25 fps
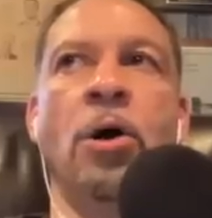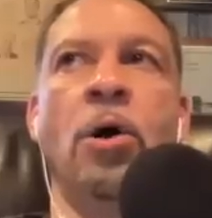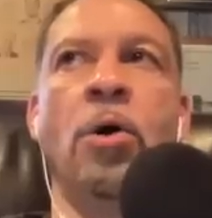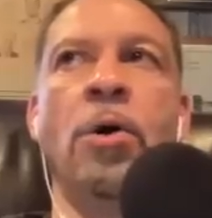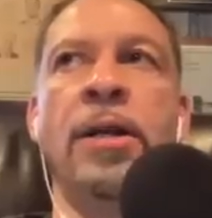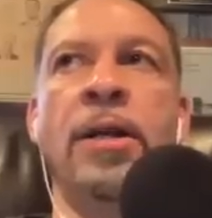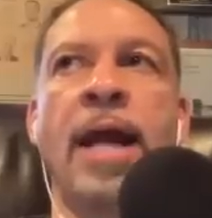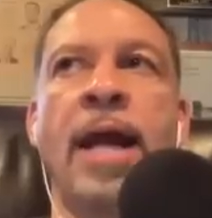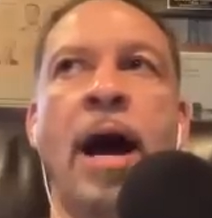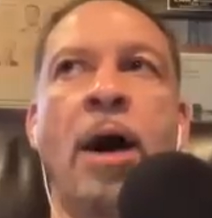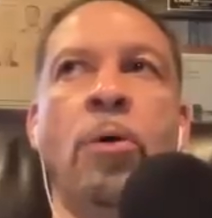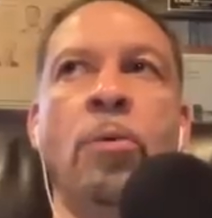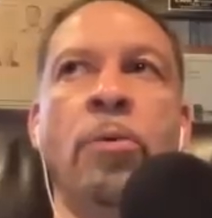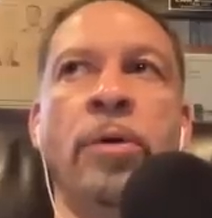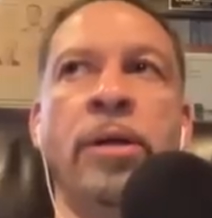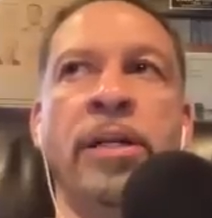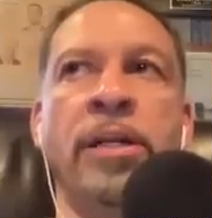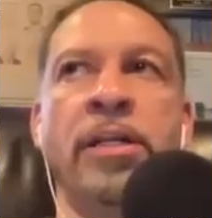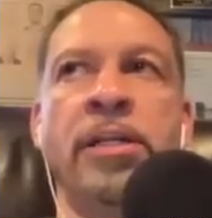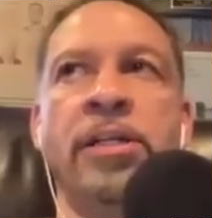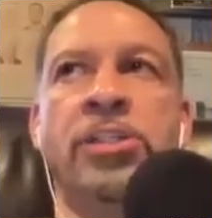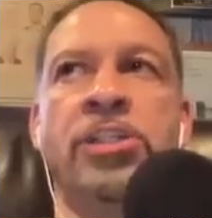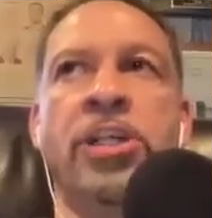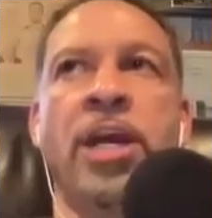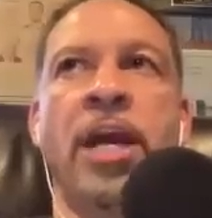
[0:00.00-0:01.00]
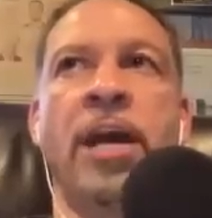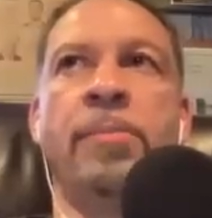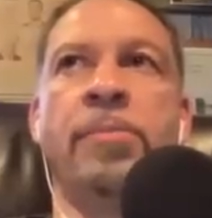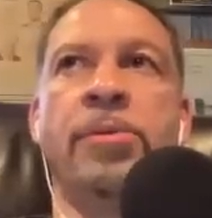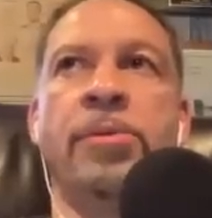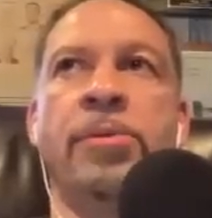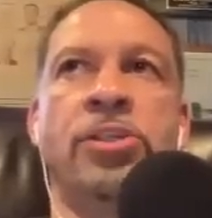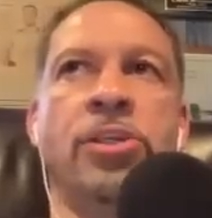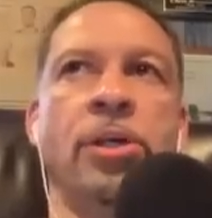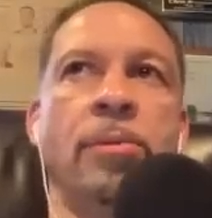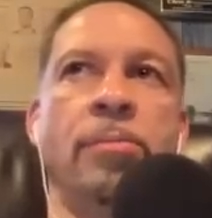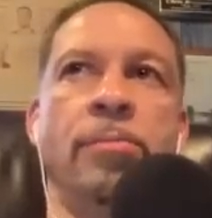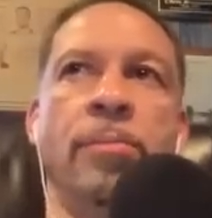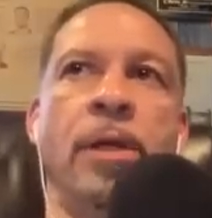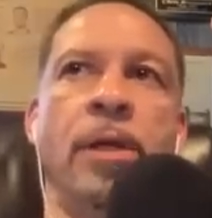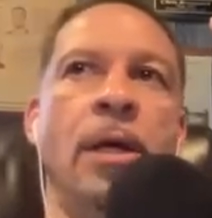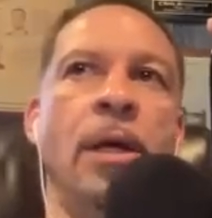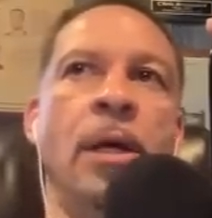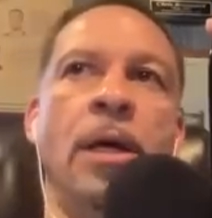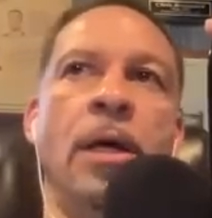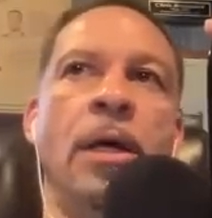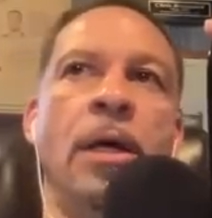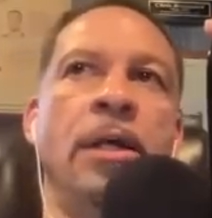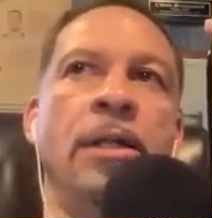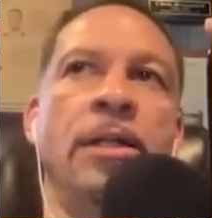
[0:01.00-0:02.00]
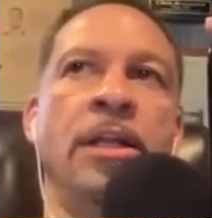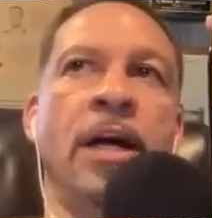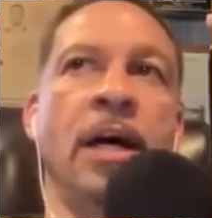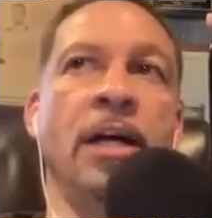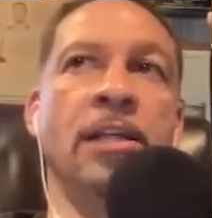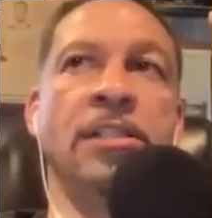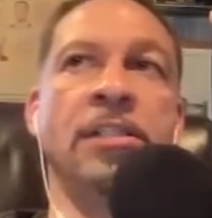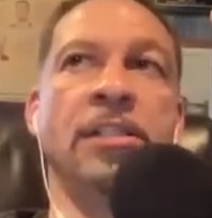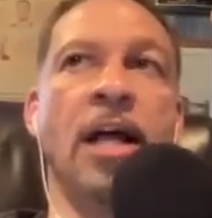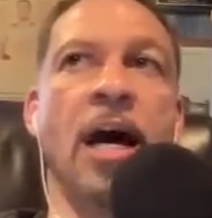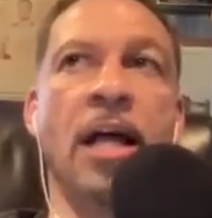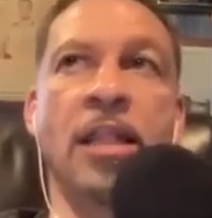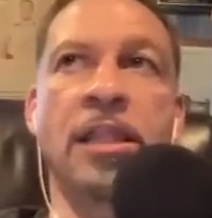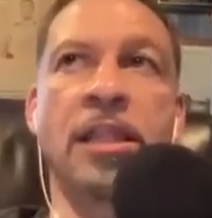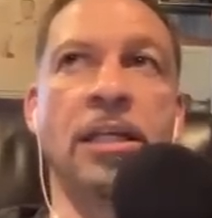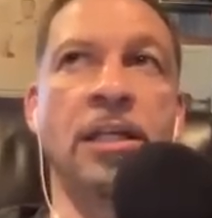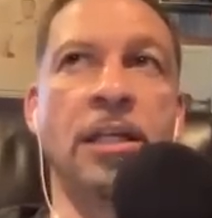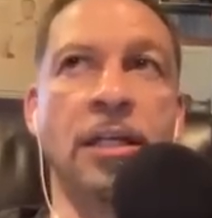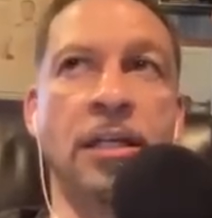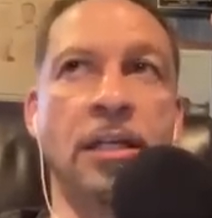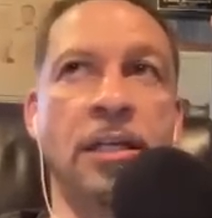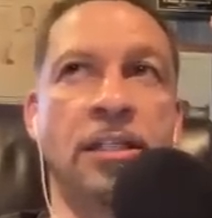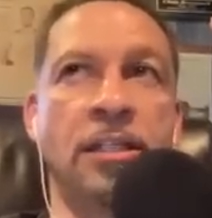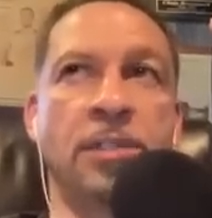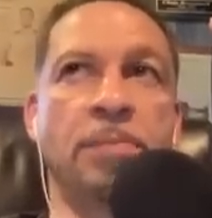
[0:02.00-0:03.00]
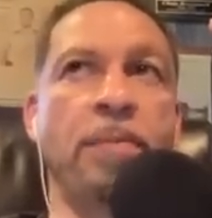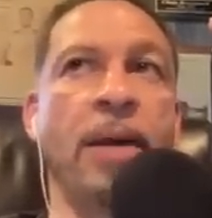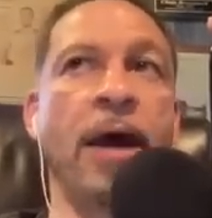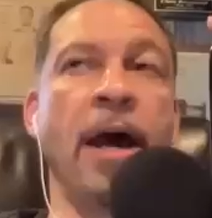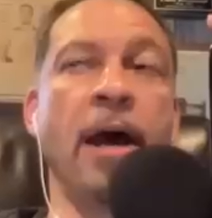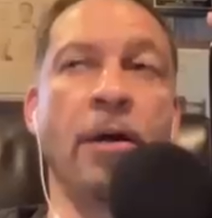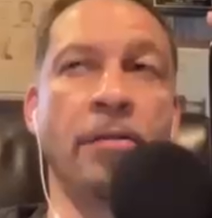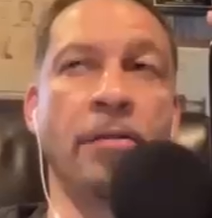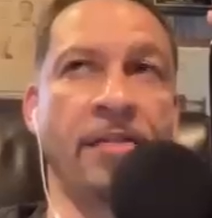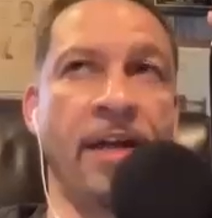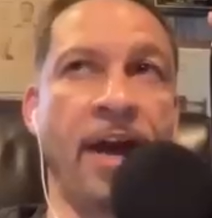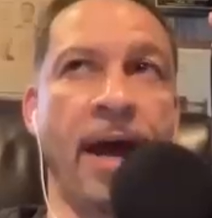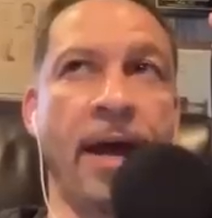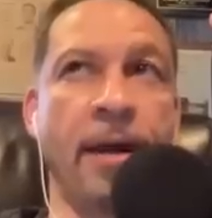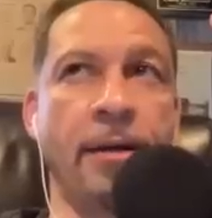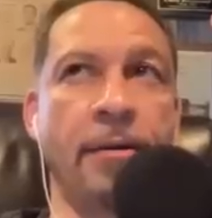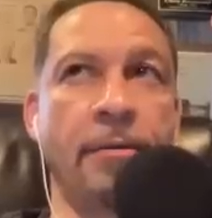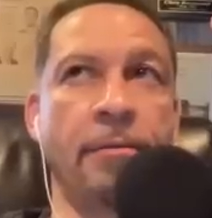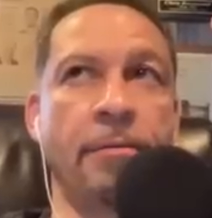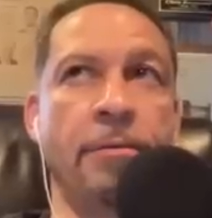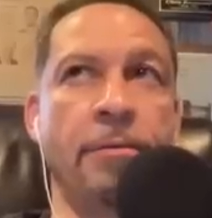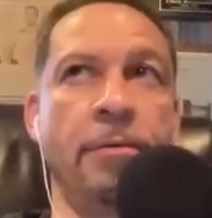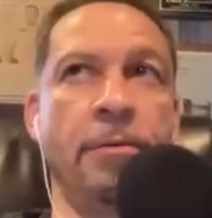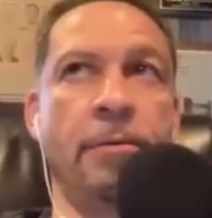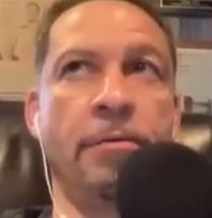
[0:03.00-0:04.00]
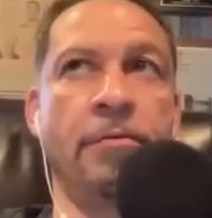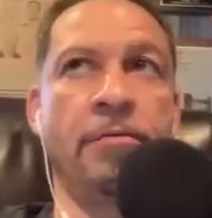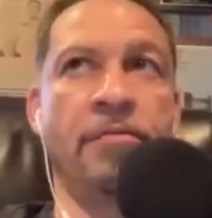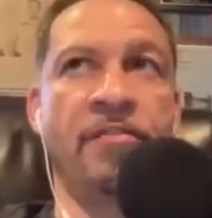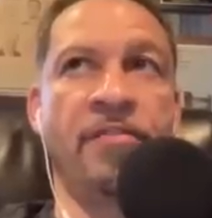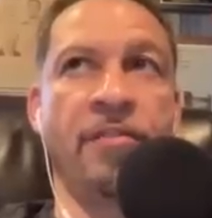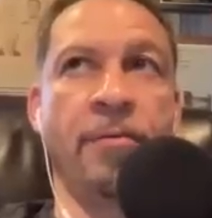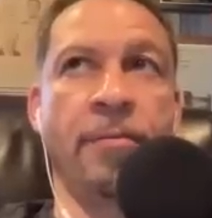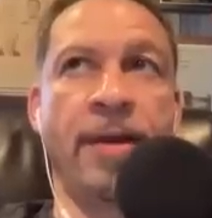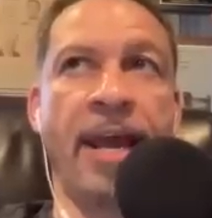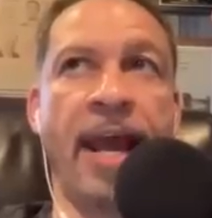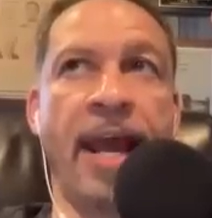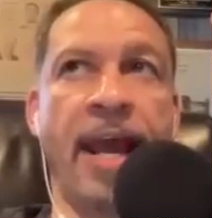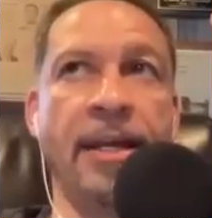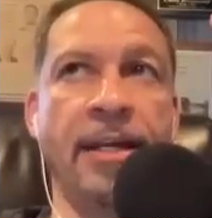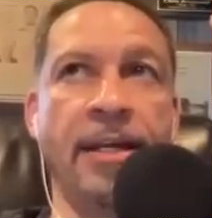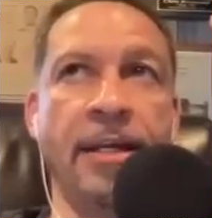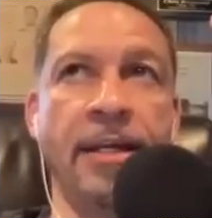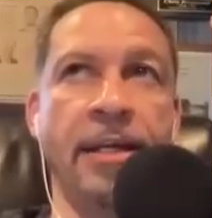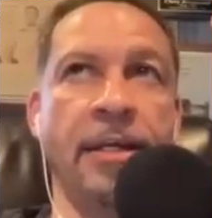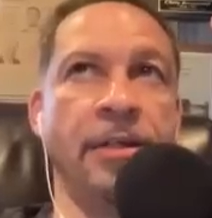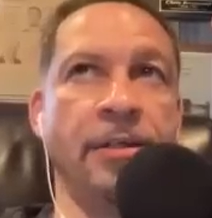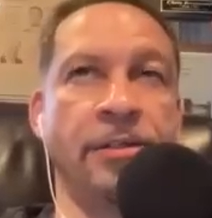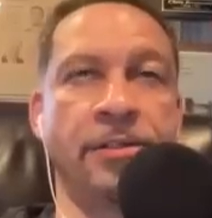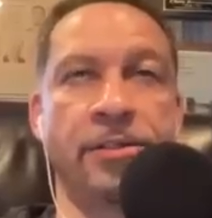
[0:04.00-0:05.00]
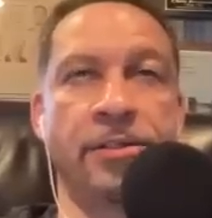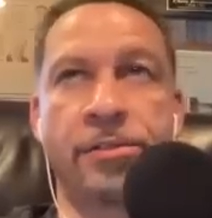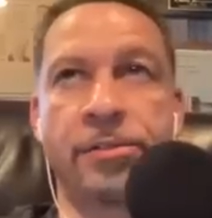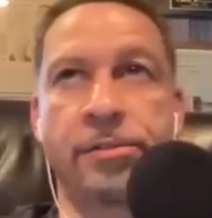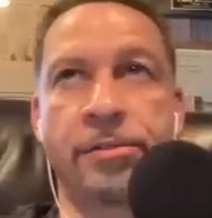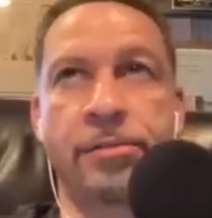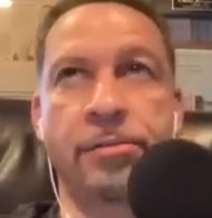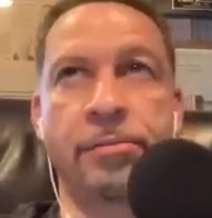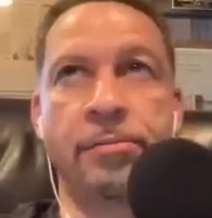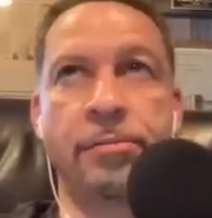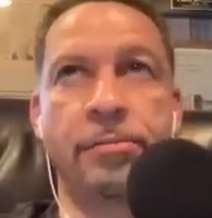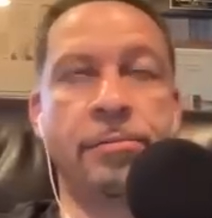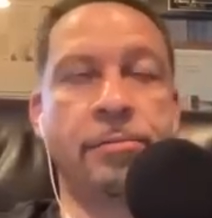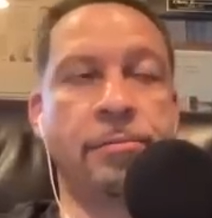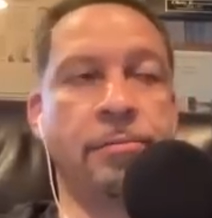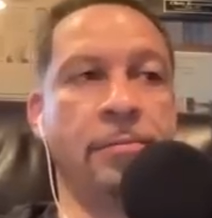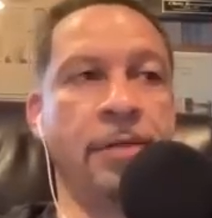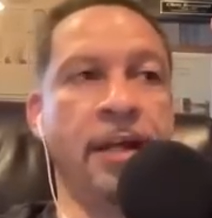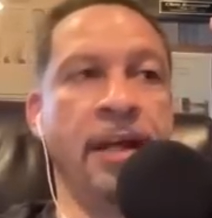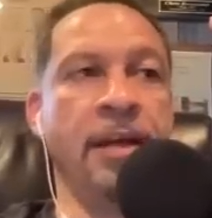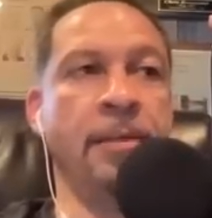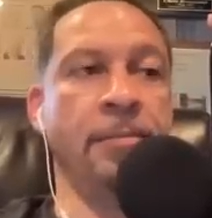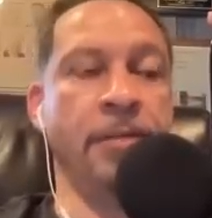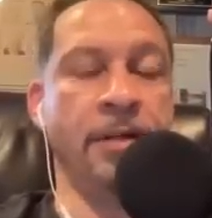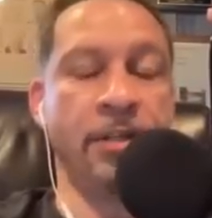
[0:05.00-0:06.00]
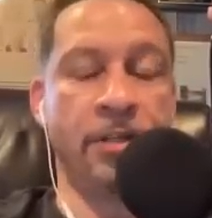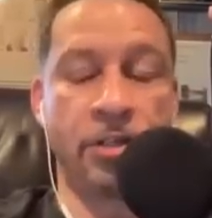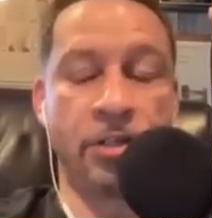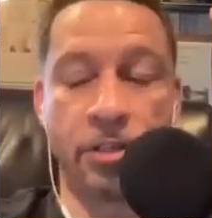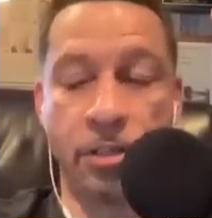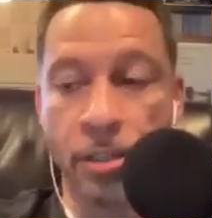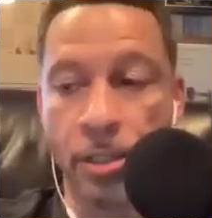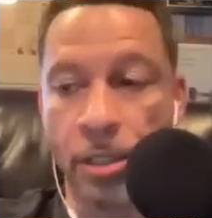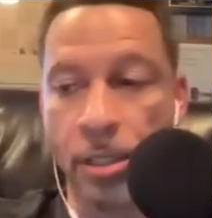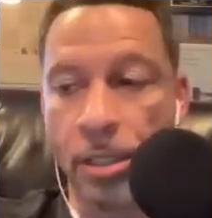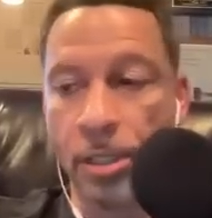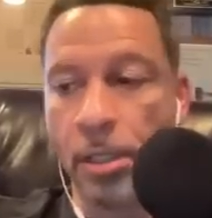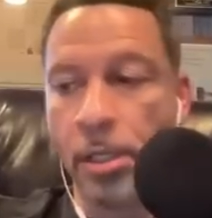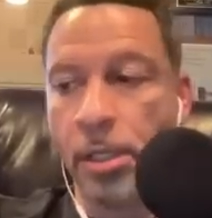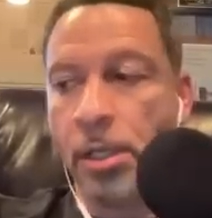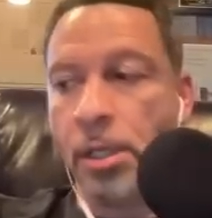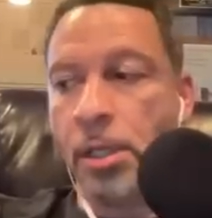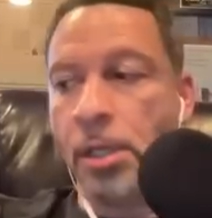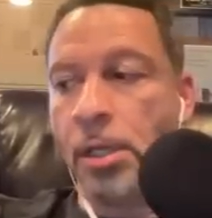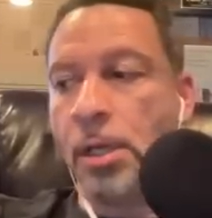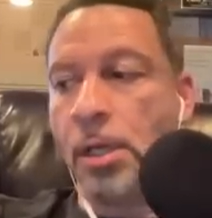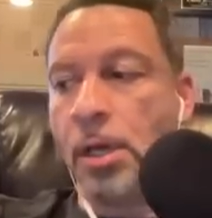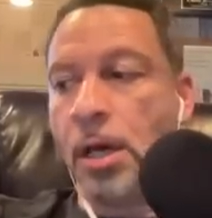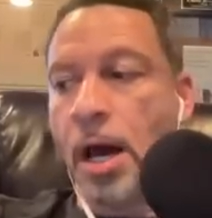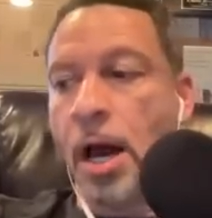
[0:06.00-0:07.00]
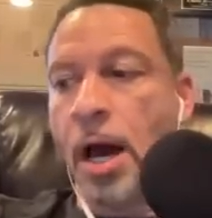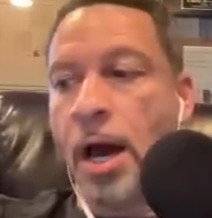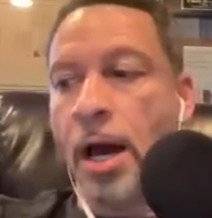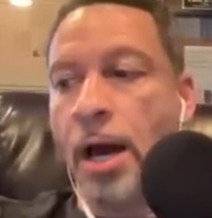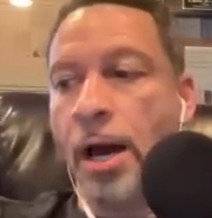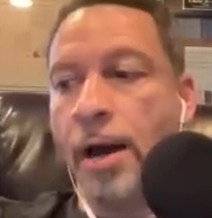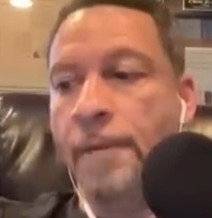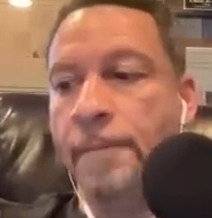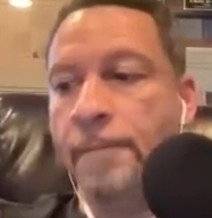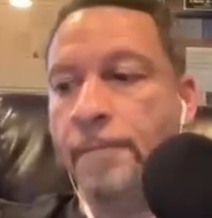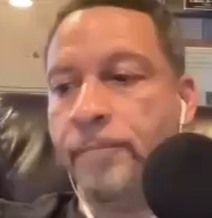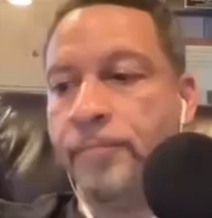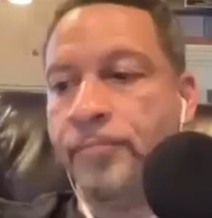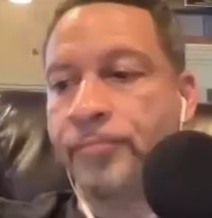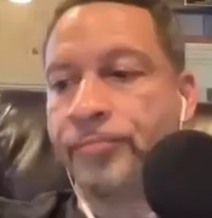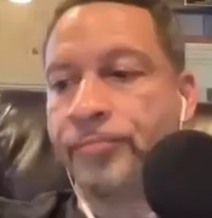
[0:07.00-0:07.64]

going out winning the championship does nothing to dispel that from KD's image. I